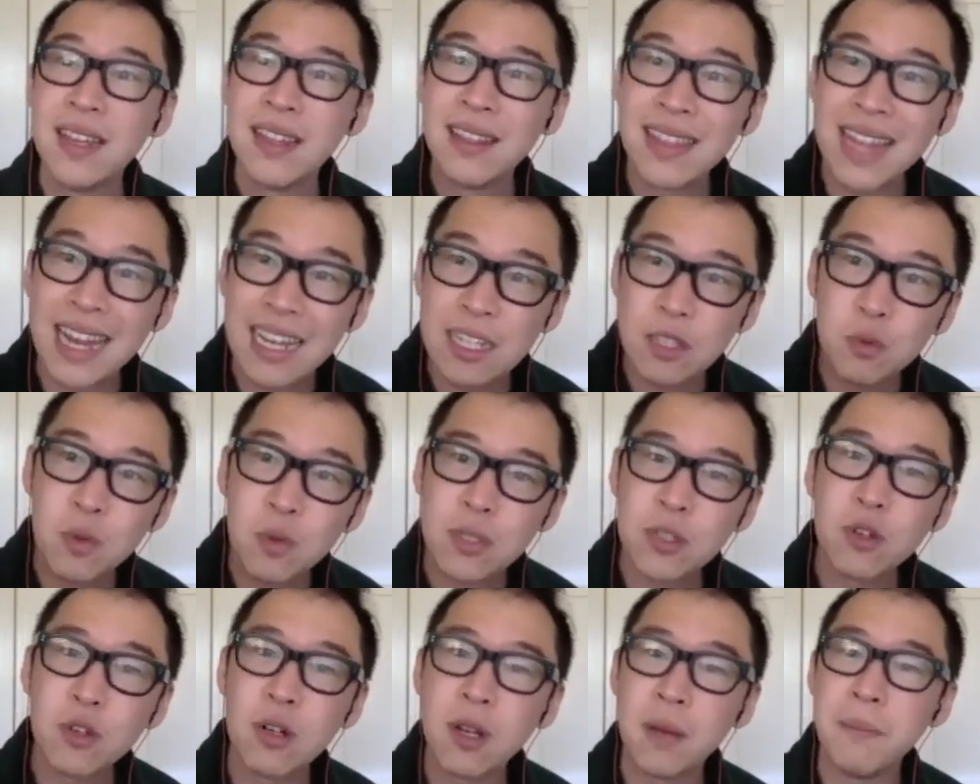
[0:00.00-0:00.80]
That's
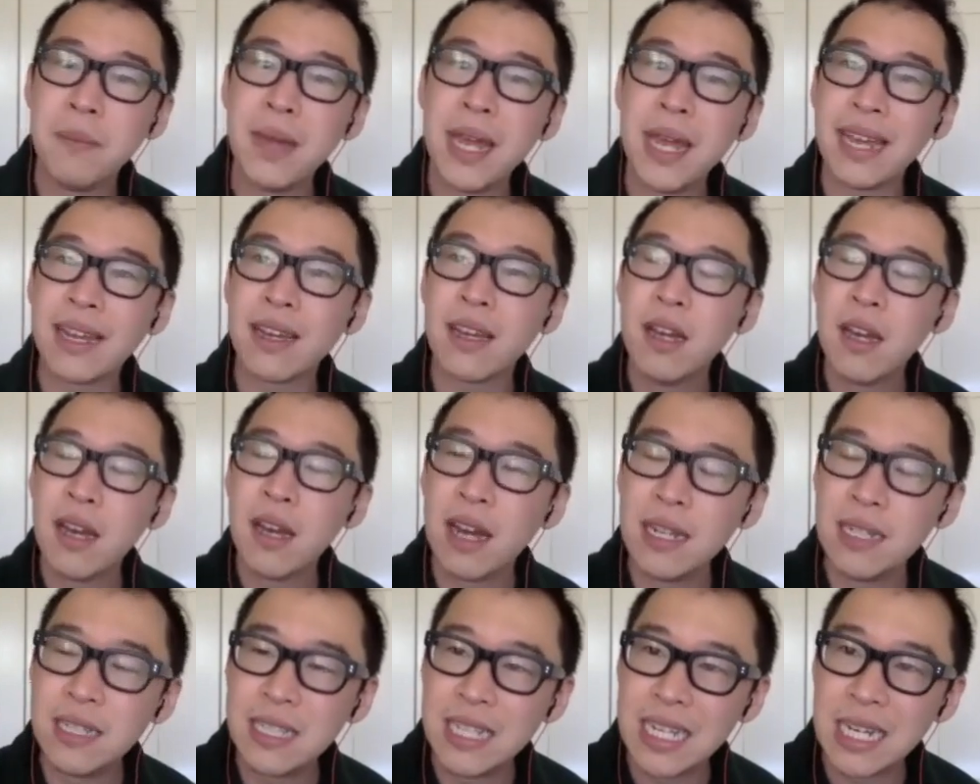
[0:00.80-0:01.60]
what's going to make
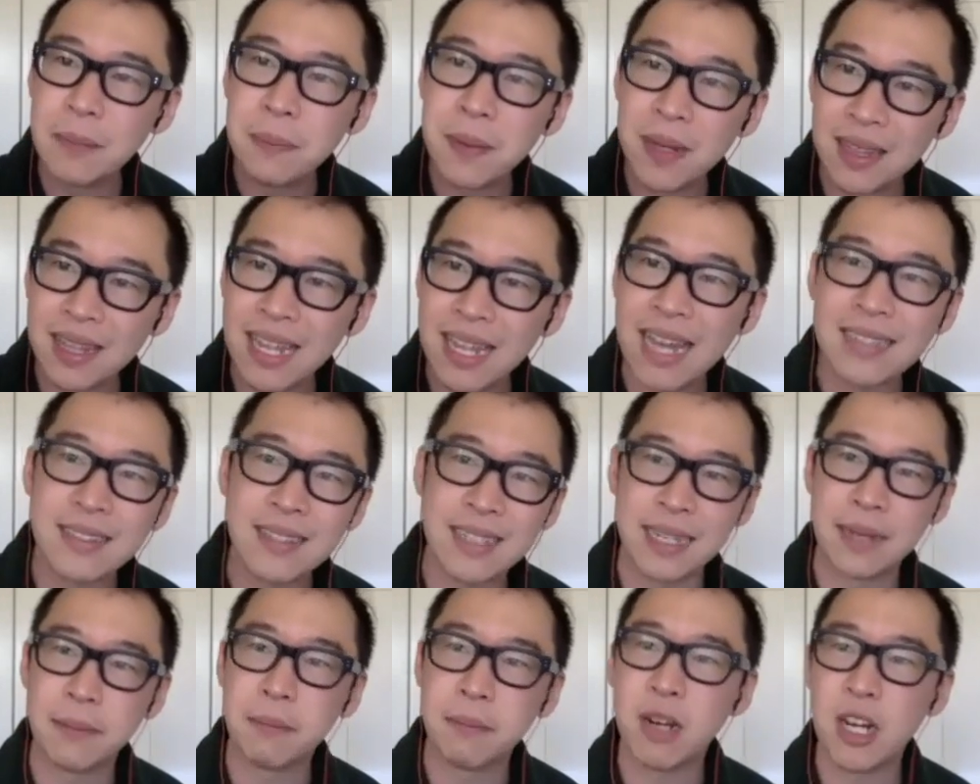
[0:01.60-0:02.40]
a deep and
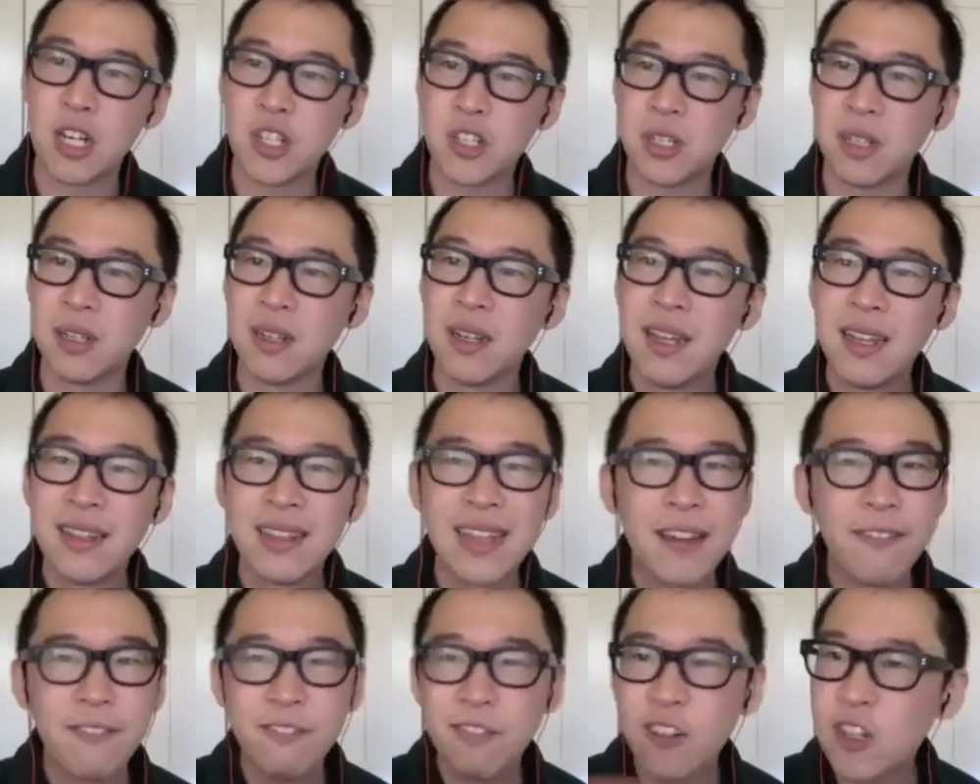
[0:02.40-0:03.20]
lasting impression.
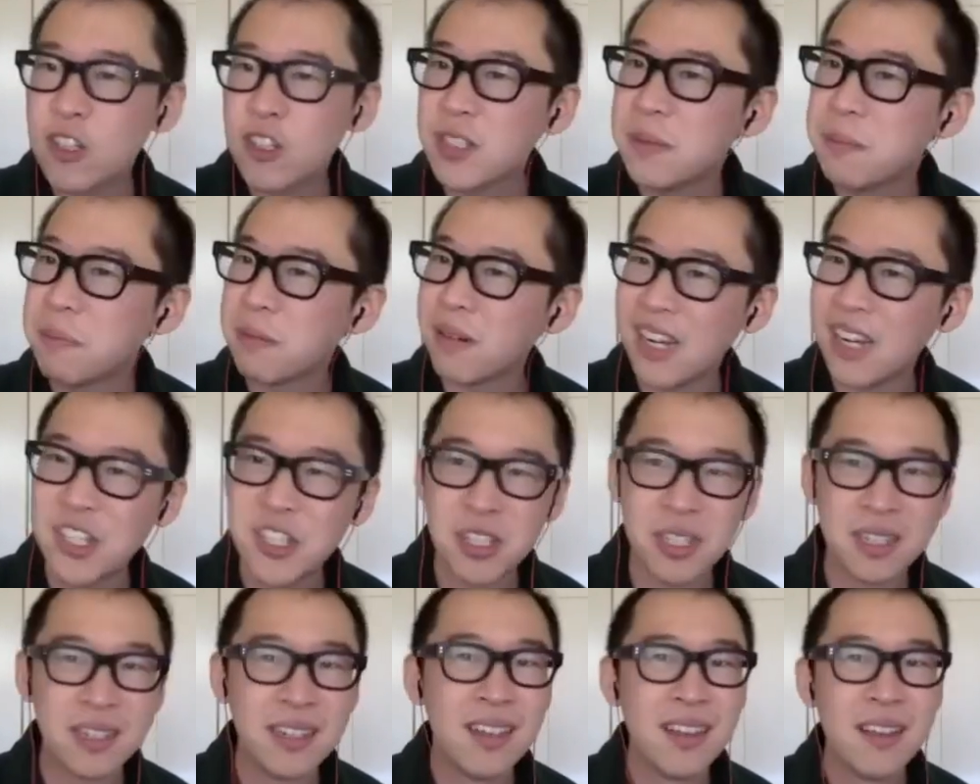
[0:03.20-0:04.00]
That first
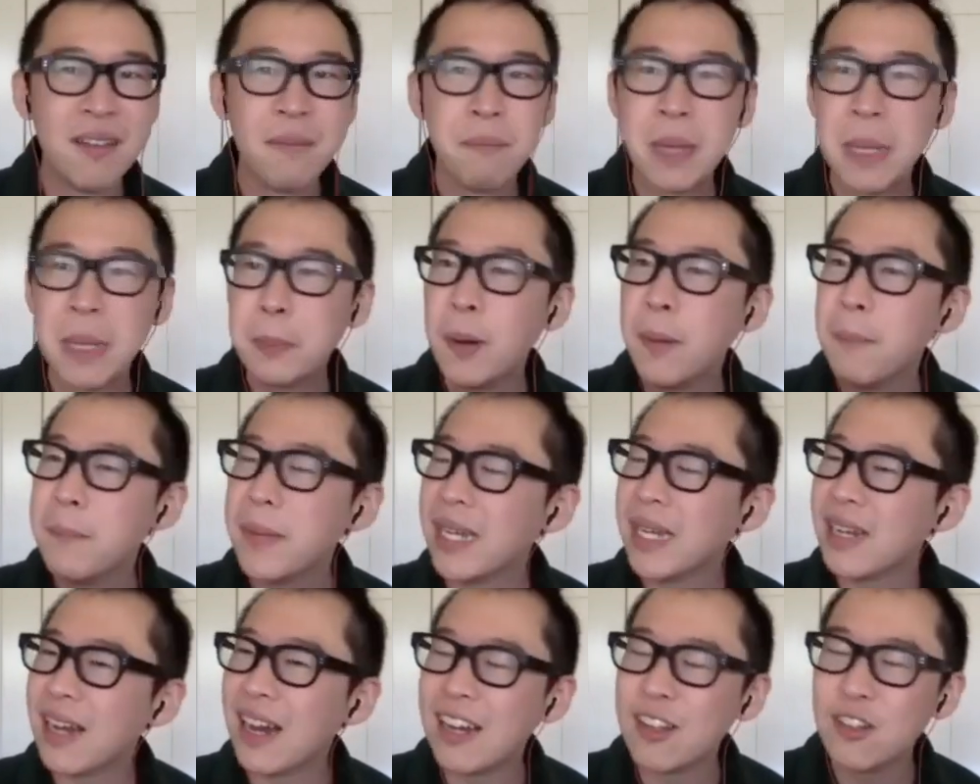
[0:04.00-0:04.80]
impression, people
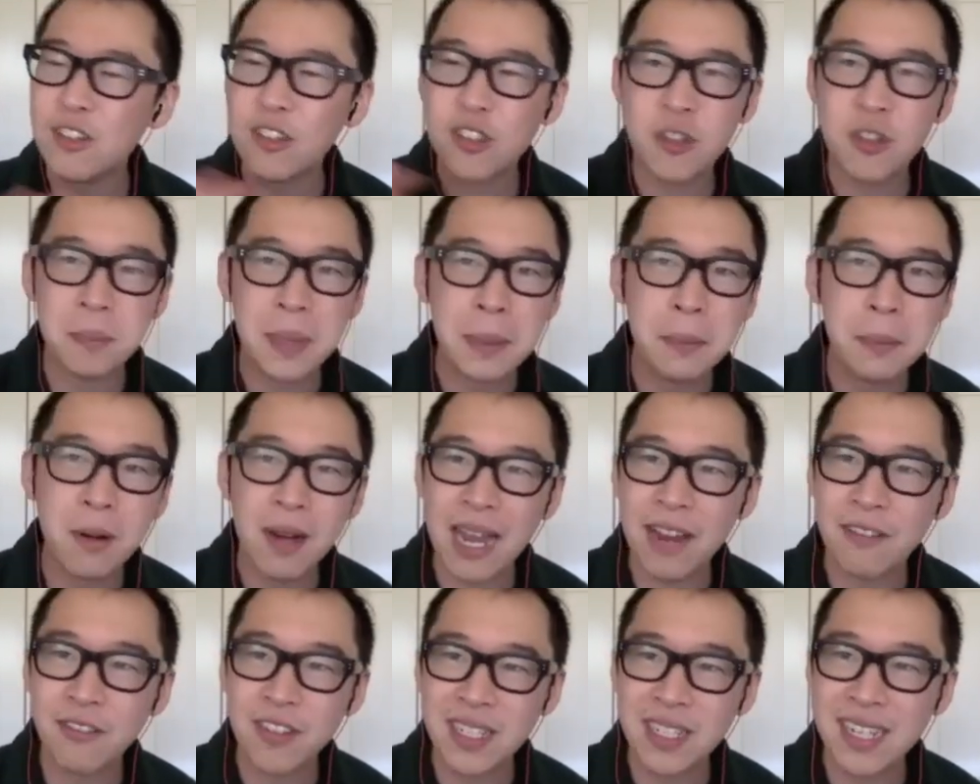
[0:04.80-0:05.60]
meet hundreds of people
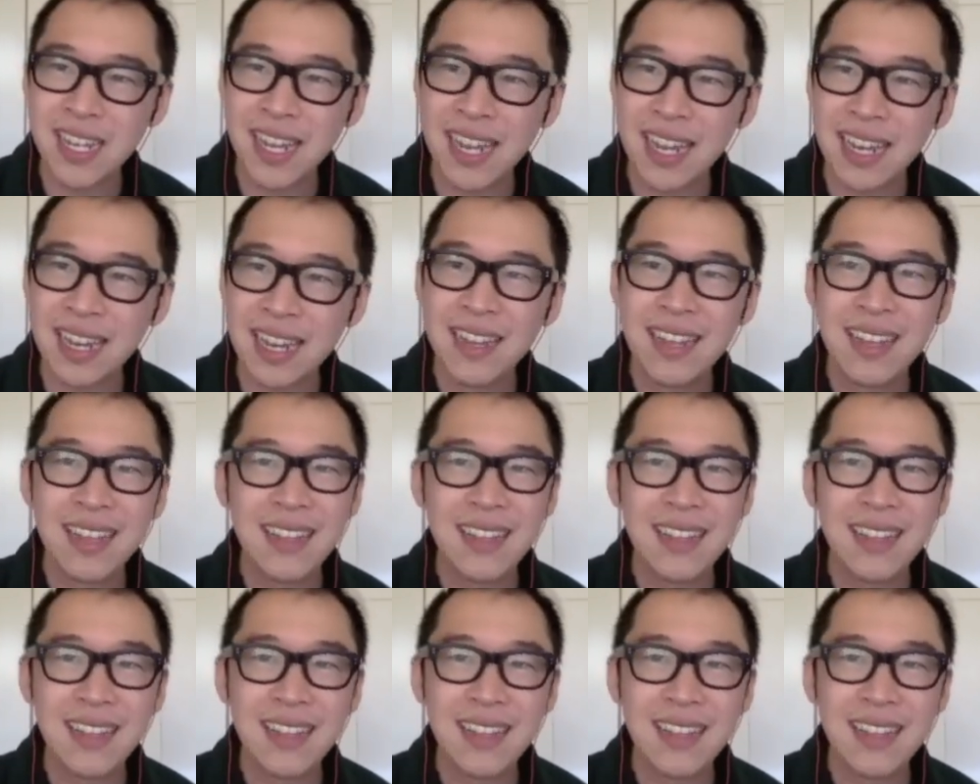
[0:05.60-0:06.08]
every day.